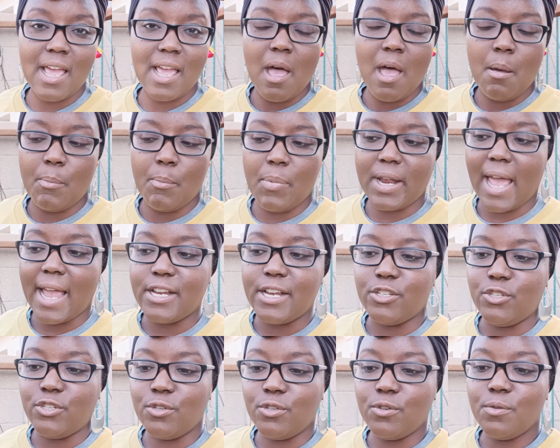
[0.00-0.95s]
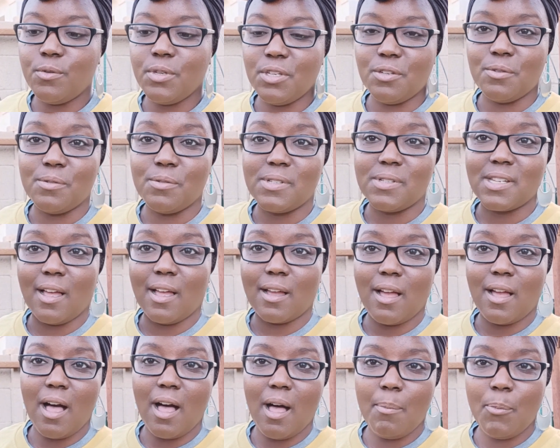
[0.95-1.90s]
but I do use a
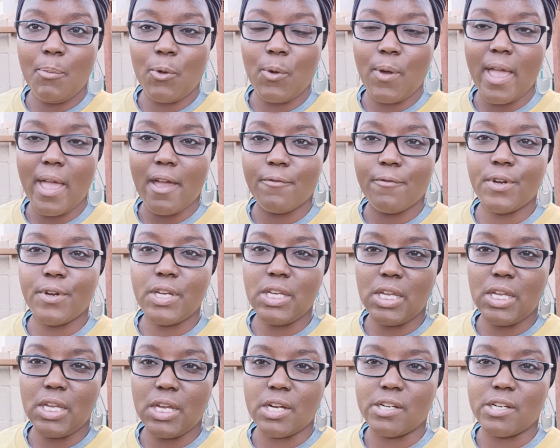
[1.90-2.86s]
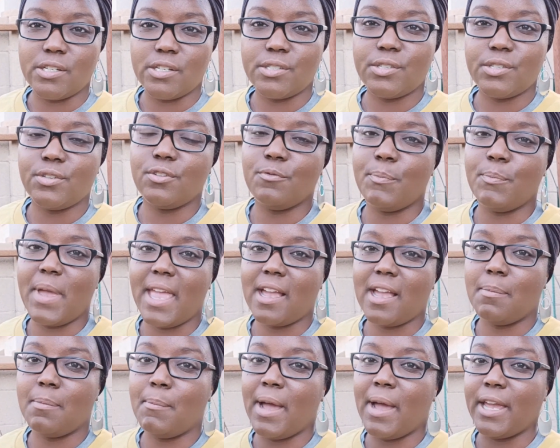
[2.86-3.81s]
couple every year to make
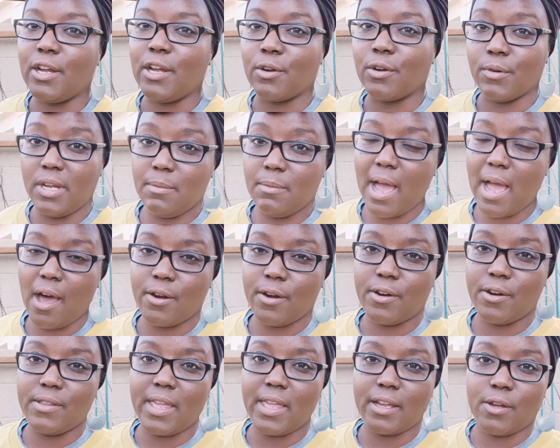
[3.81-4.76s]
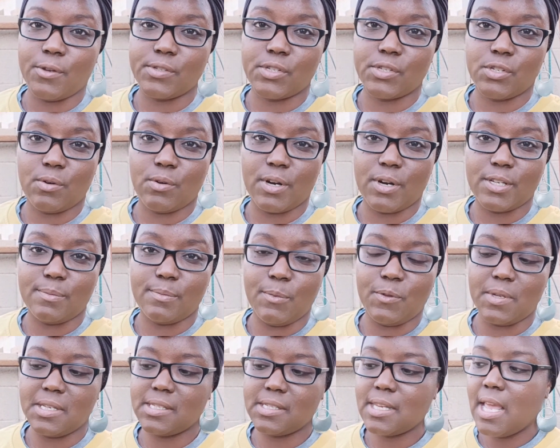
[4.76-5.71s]
my green powder that goes into our
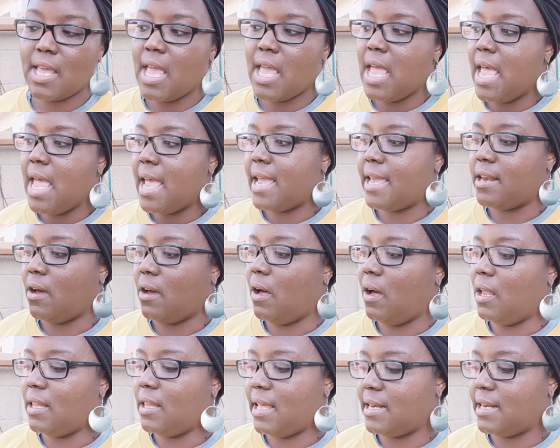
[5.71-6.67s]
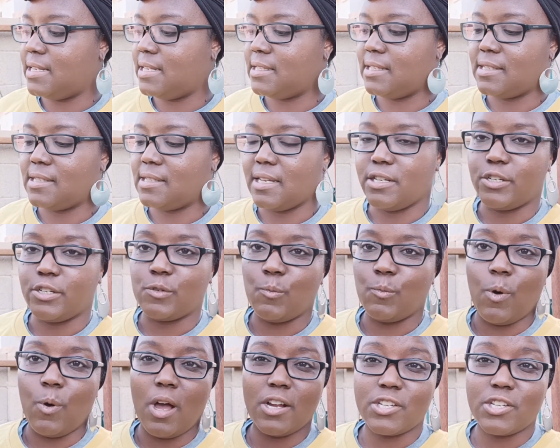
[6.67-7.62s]
smoothies. And all that is, is I just
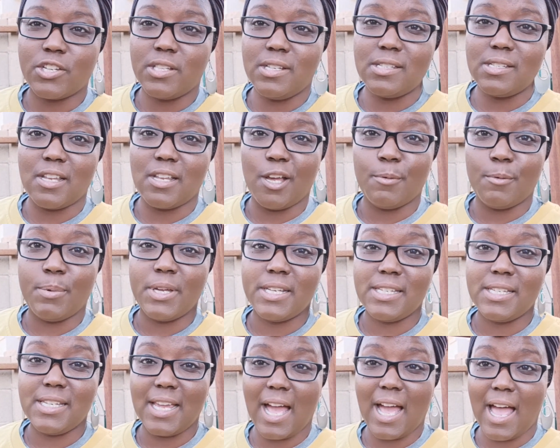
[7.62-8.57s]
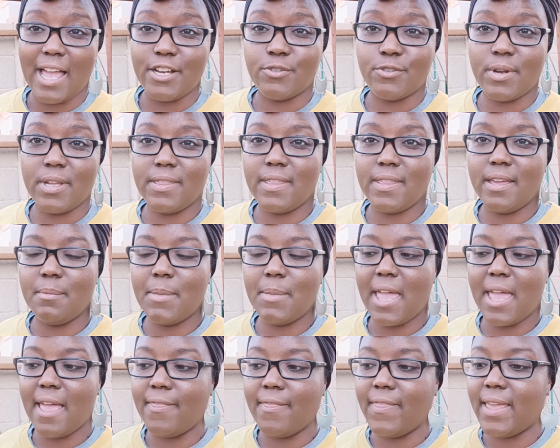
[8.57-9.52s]
wash these up, dehydrate them,
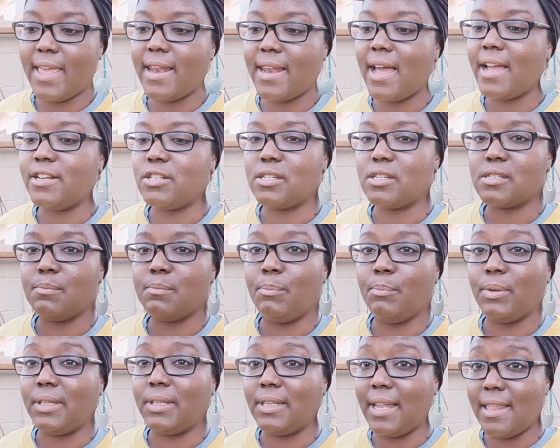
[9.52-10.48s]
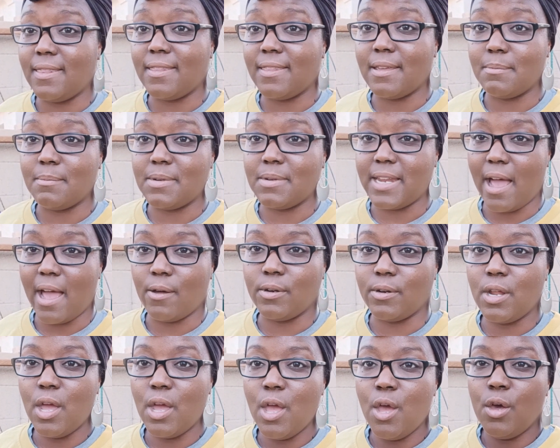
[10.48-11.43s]
and then I just blend them down.
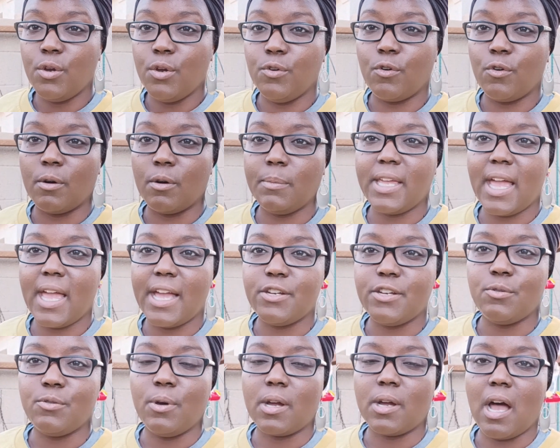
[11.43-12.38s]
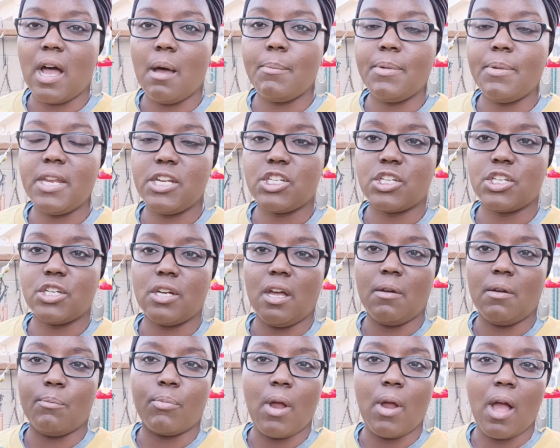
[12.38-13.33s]
Normally I do a combination
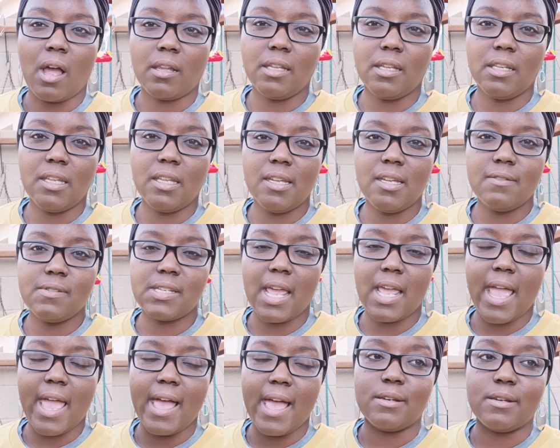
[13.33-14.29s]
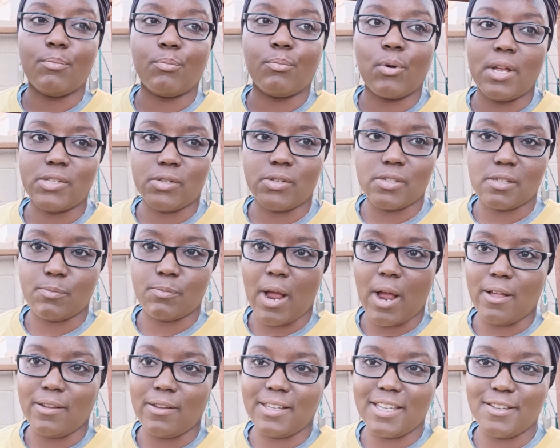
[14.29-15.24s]
of broccoli leaves and Brussels
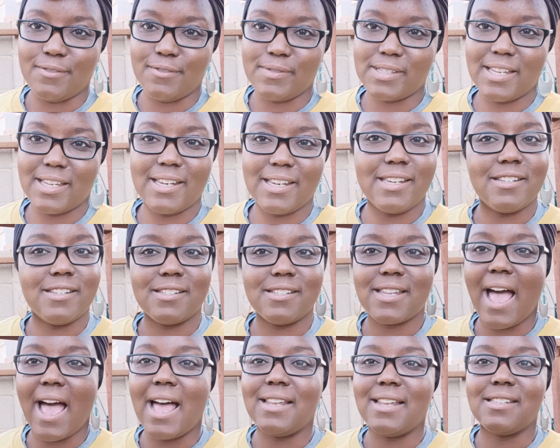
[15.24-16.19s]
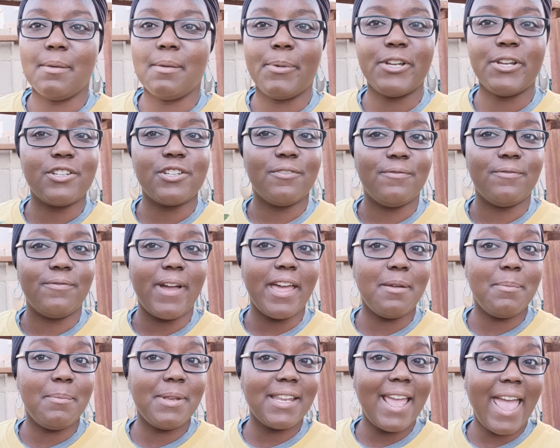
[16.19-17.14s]
sprout leaves. It just adds a bunch of
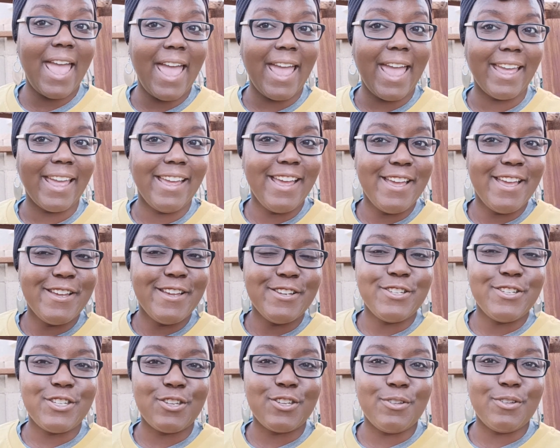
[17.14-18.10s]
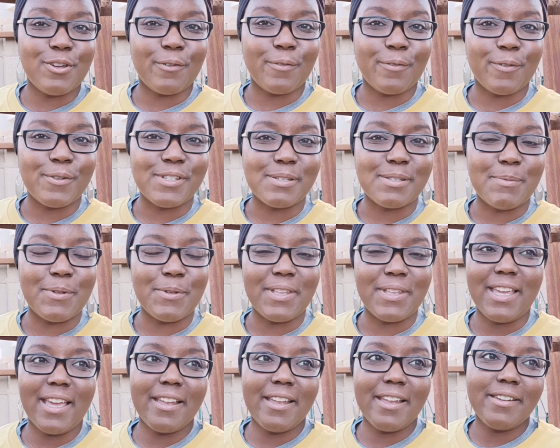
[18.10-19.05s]
vitamin K to your fruit
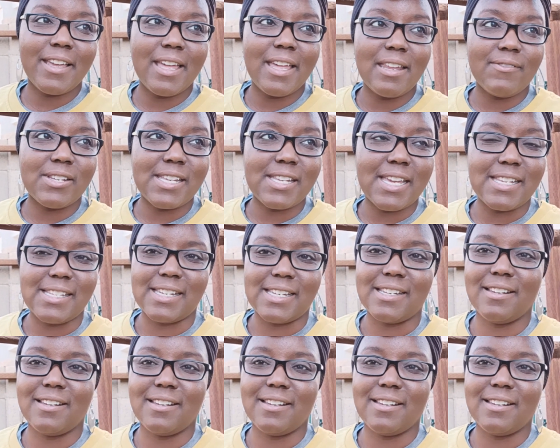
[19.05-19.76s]
smoothie, and you can't even taste it.